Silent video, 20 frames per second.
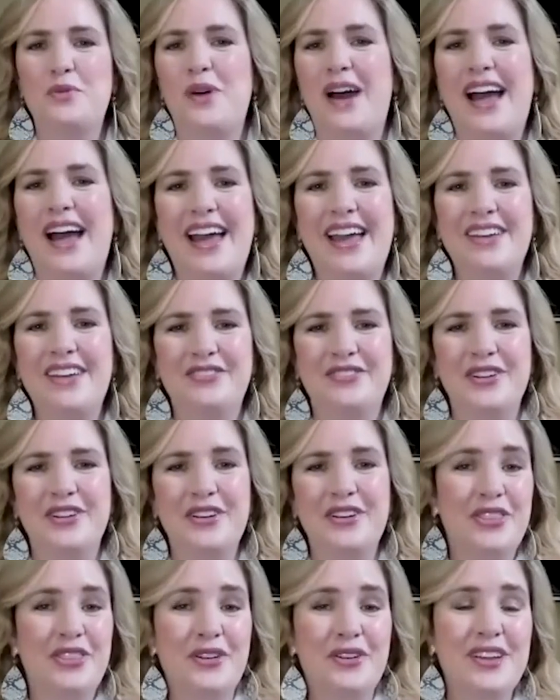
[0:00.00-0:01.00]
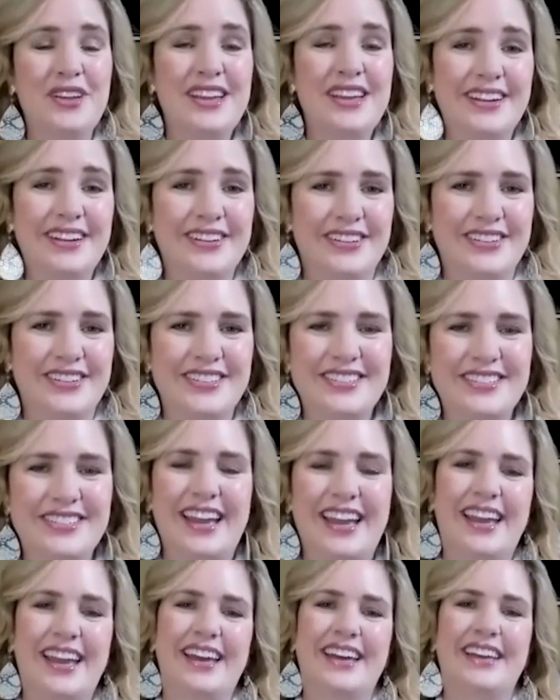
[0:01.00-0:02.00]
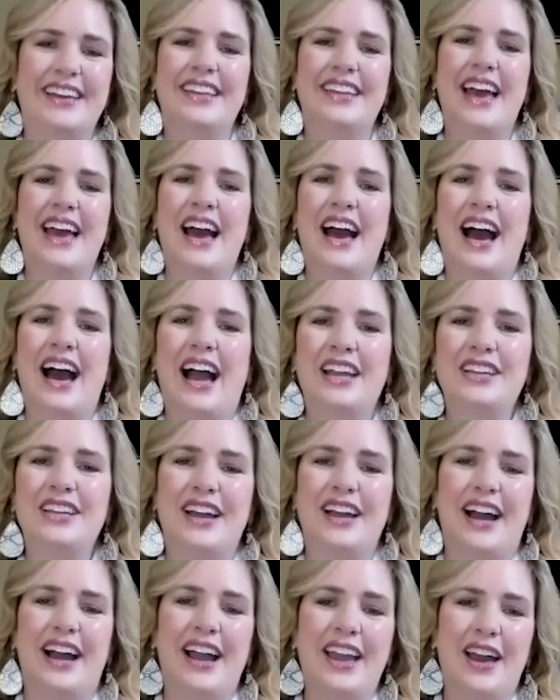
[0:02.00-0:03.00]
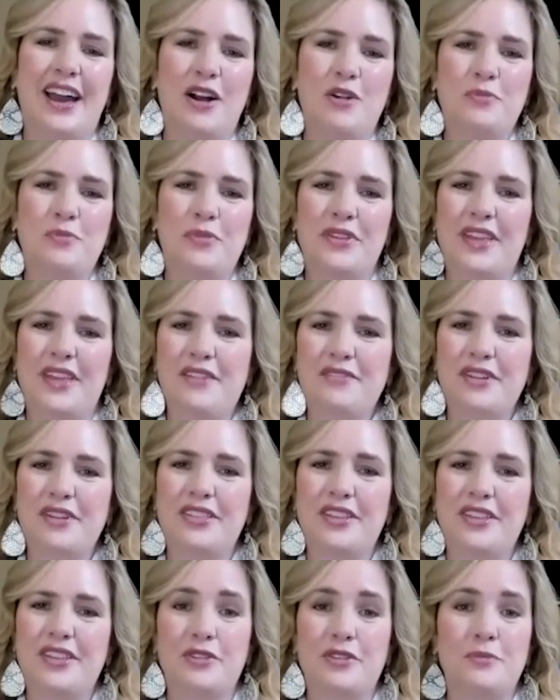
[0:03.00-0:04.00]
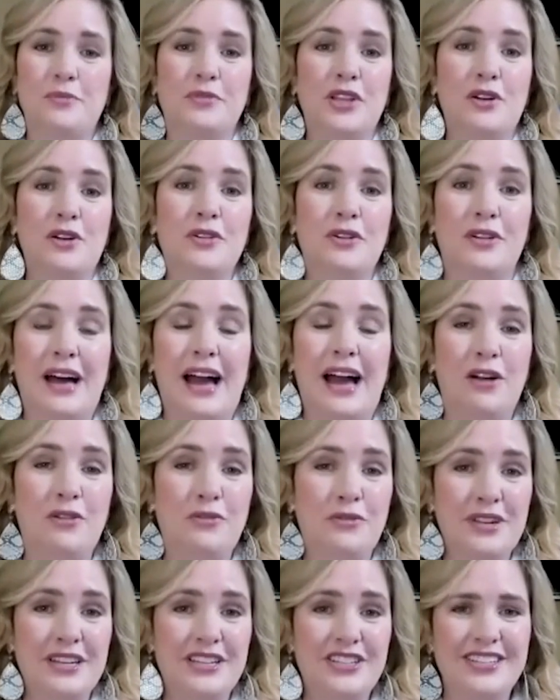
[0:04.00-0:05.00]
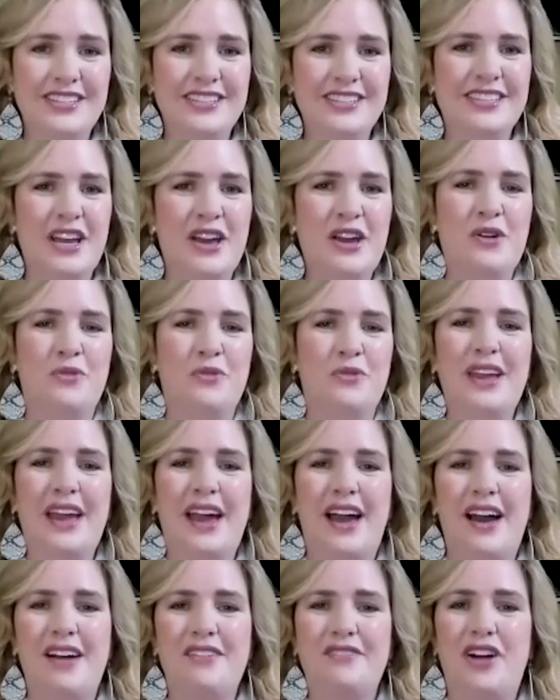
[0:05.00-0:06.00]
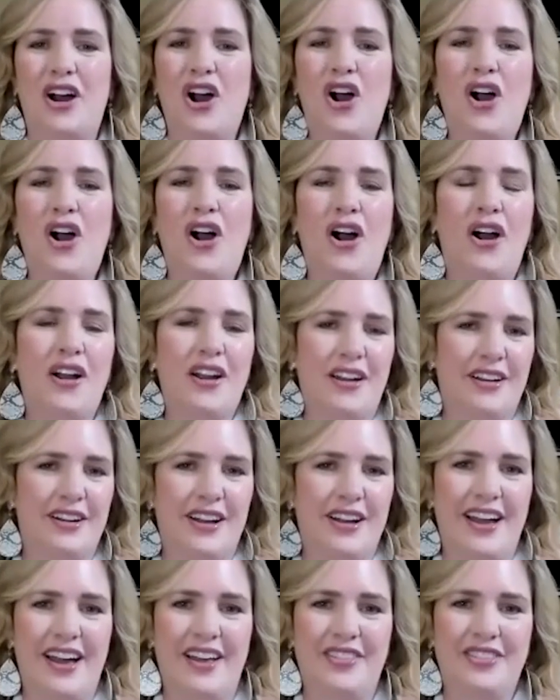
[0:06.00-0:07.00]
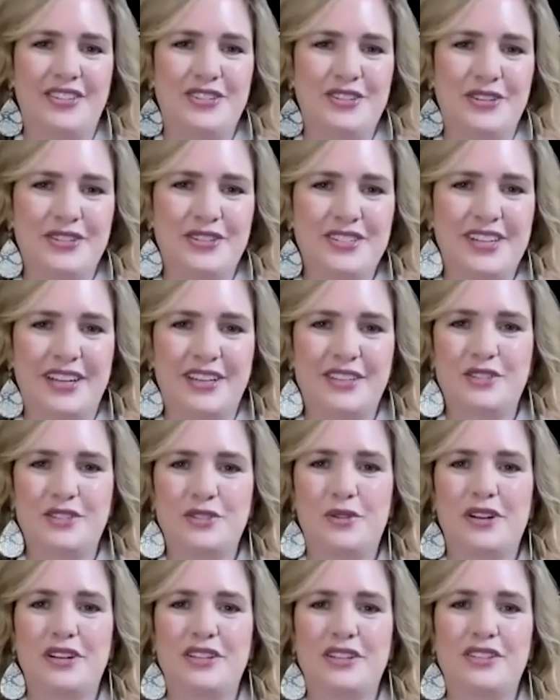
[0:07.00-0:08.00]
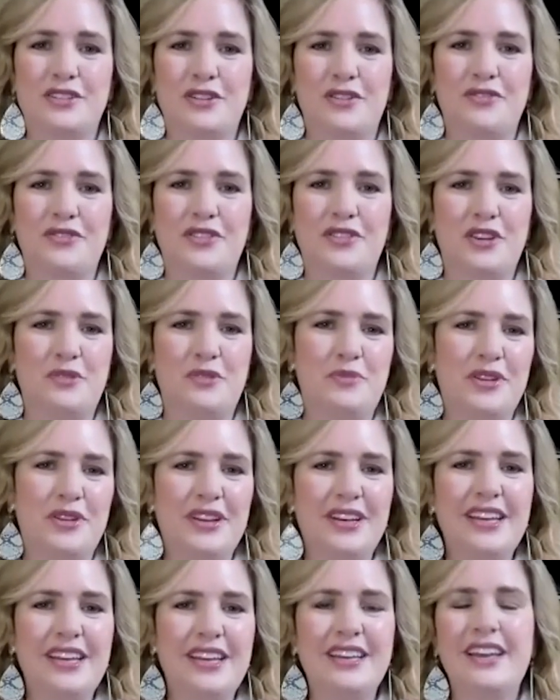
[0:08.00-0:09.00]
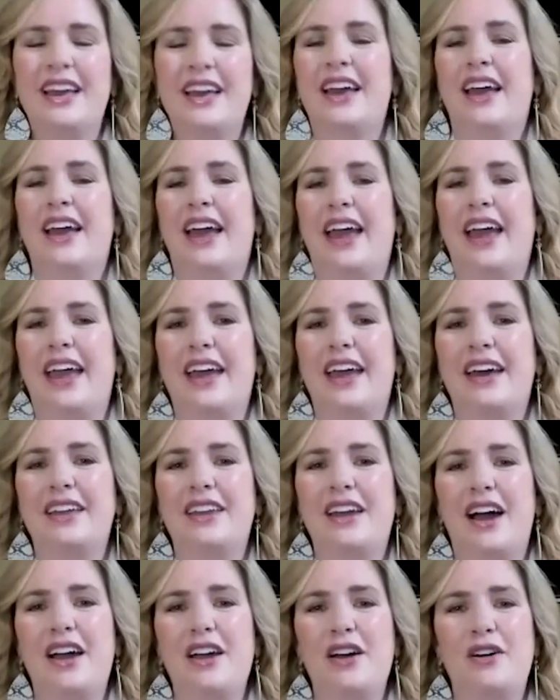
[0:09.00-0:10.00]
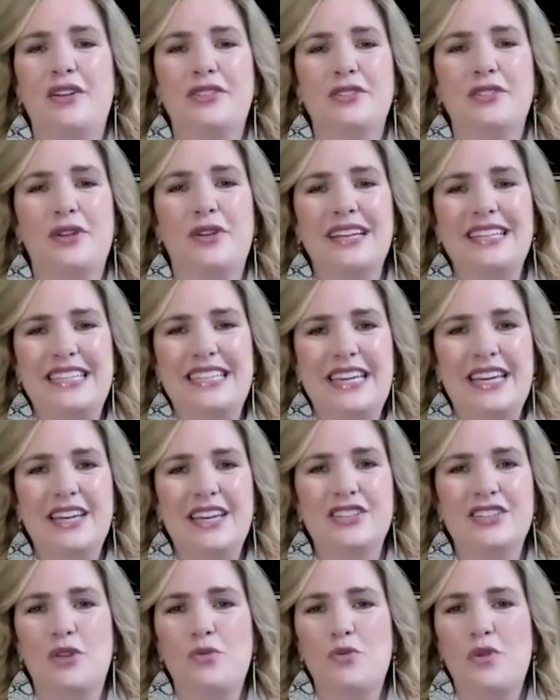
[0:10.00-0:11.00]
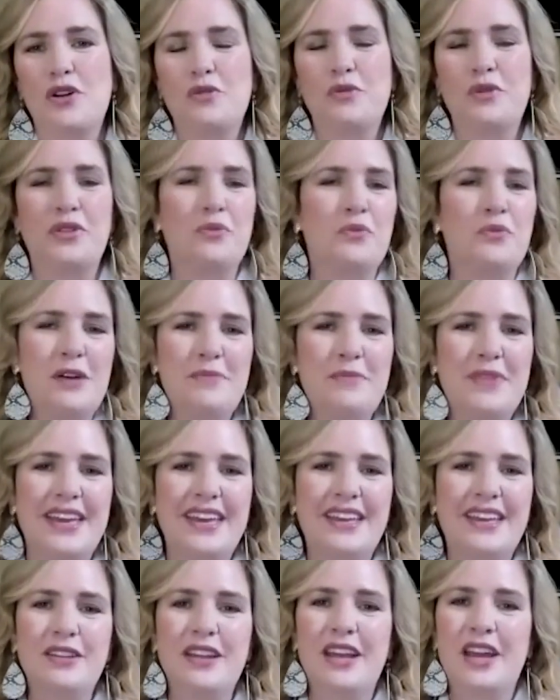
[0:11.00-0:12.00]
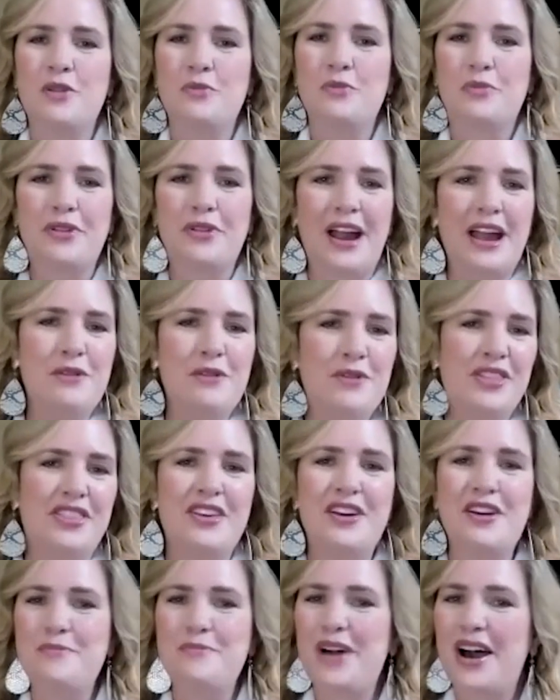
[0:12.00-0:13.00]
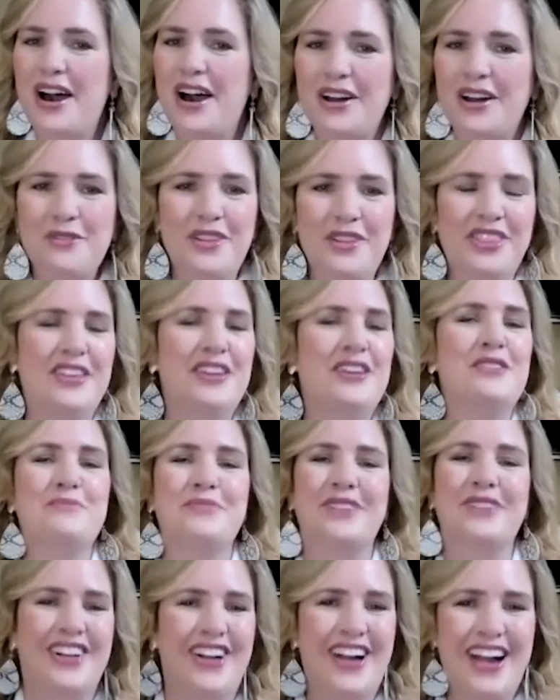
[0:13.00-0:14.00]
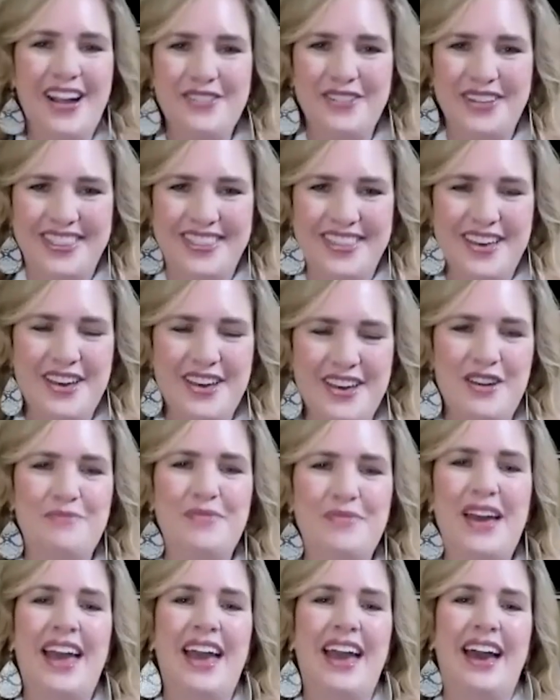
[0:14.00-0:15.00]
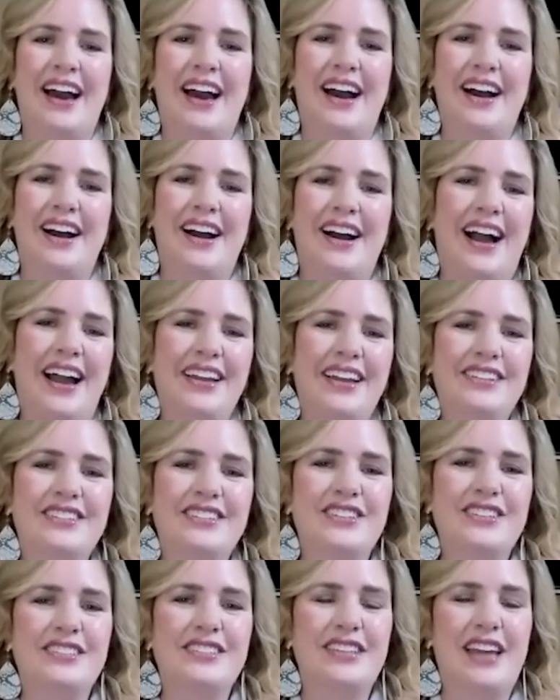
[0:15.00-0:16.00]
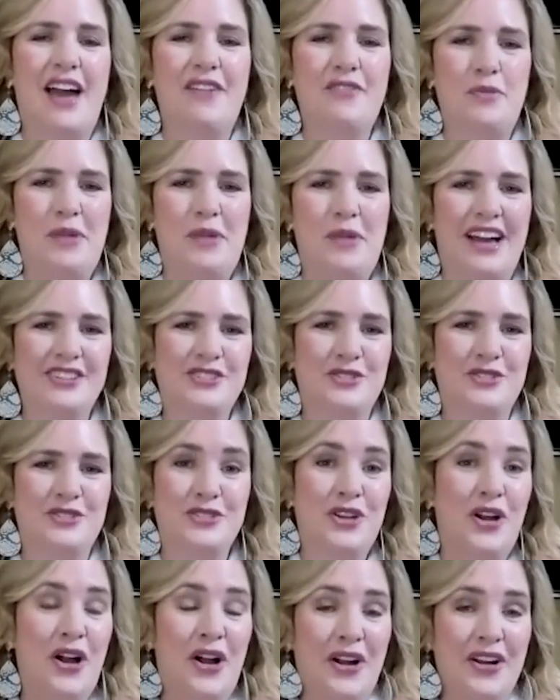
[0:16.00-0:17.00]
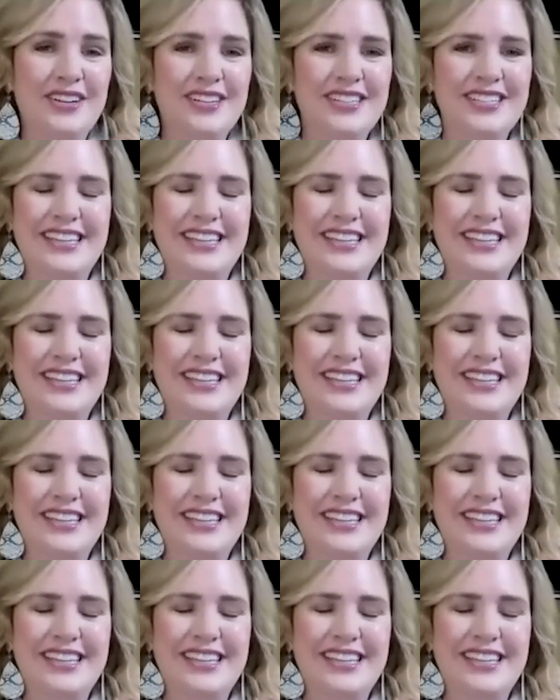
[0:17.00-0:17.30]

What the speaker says: way for 30 years. And I help with everything from local outreaches. We have a heart at the Church Next Door to serve the community. And I teach, I work with women, pray with them, hug with them, cry with them. I just have a pastor's heart,